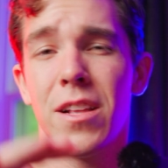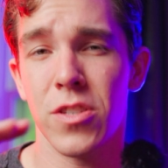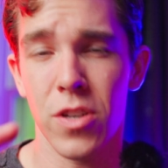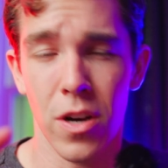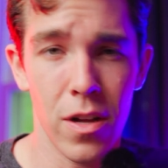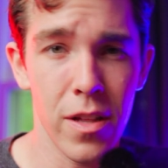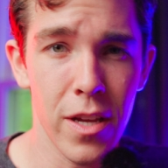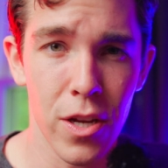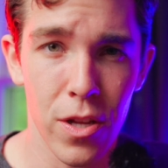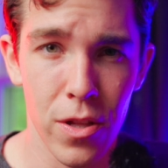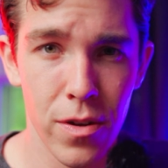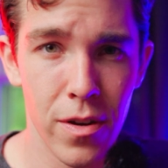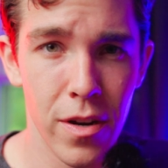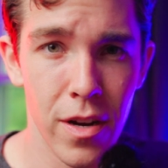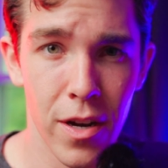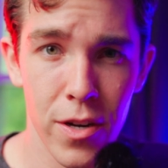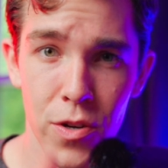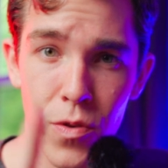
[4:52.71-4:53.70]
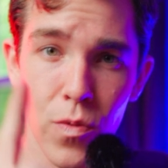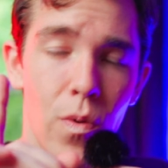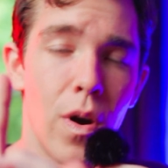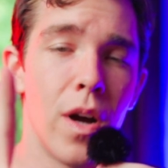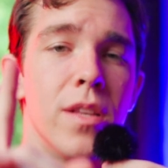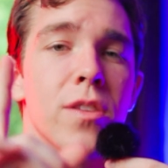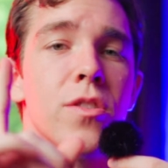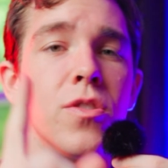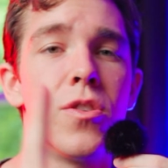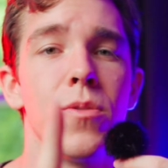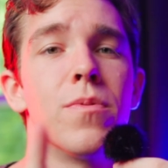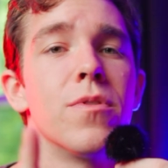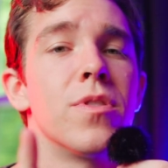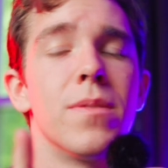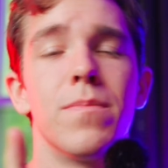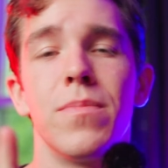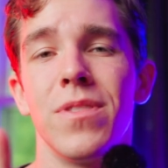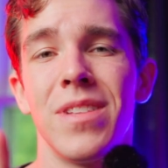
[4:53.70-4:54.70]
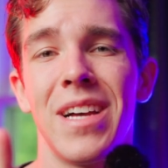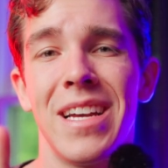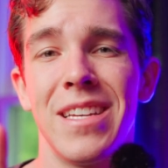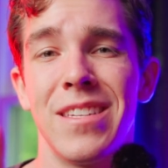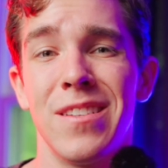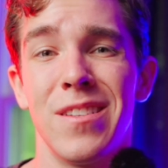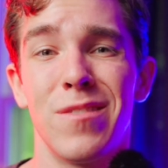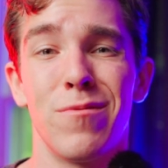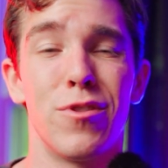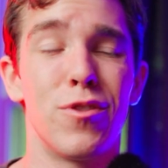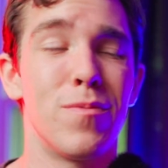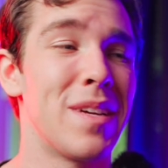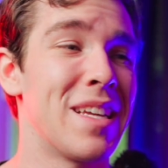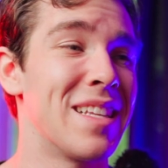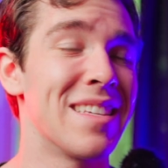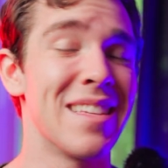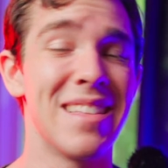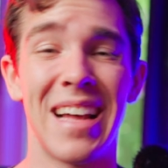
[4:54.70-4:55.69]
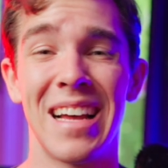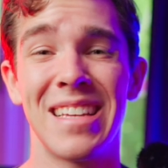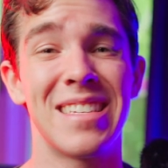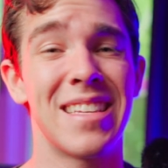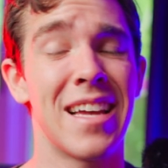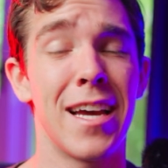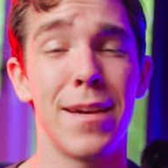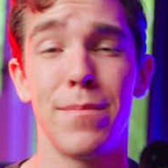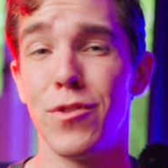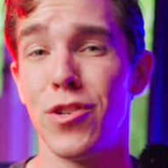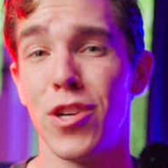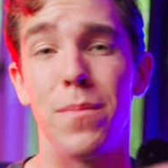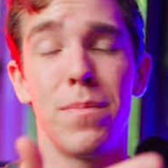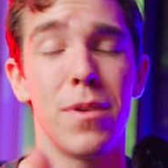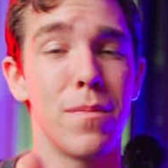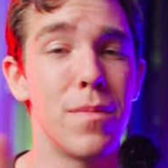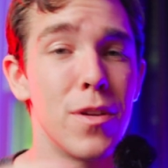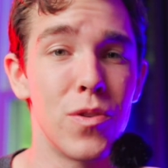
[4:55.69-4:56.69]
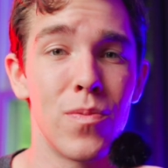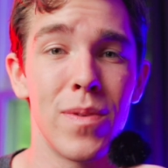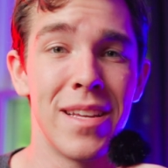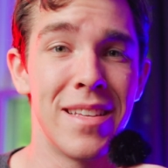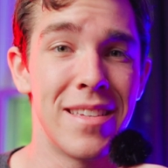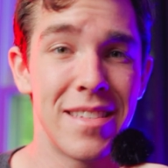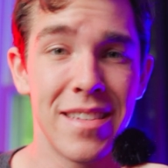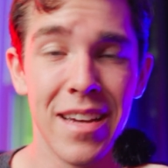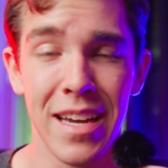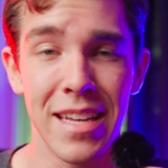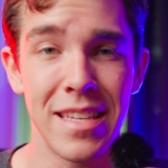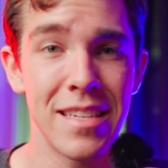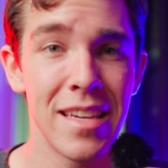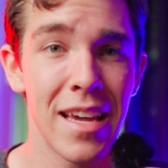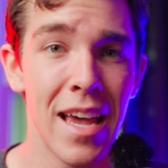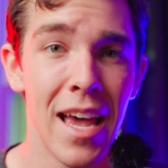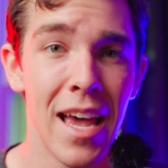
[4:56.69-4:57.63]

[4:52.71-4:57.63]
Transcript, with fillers: it's all included under one super simple license, which means less time jumping between sites